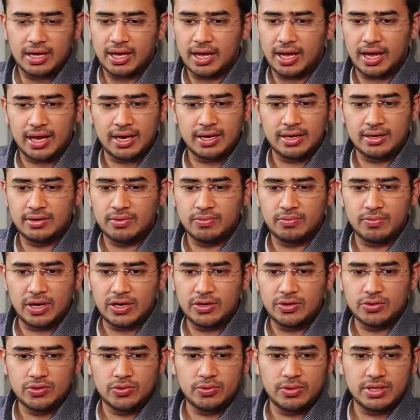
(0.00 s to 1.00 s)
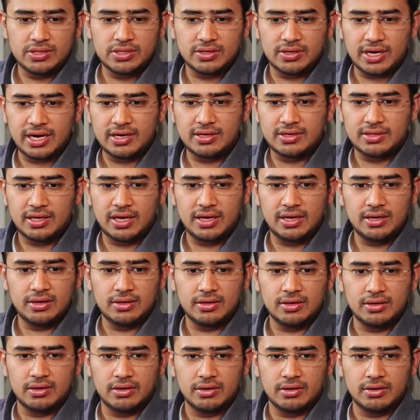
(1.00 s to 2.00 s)
And when you're doing the right
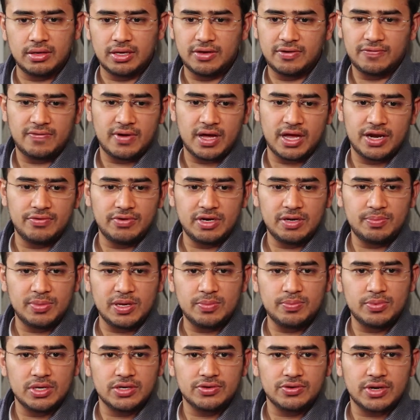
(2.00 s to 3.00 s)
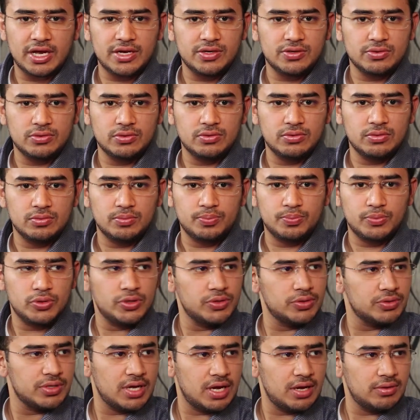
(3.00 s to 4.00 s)
thing, if 100 people try to
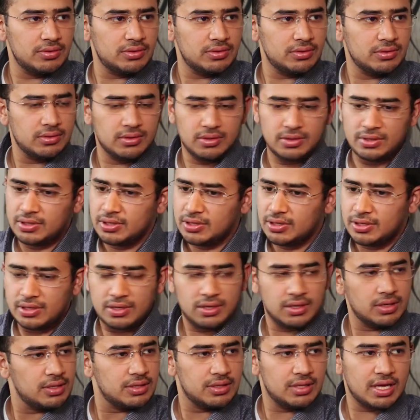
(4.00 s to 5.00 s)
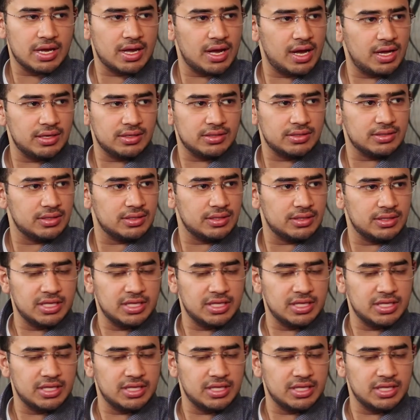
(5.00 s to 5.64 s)
pull you down, they can't.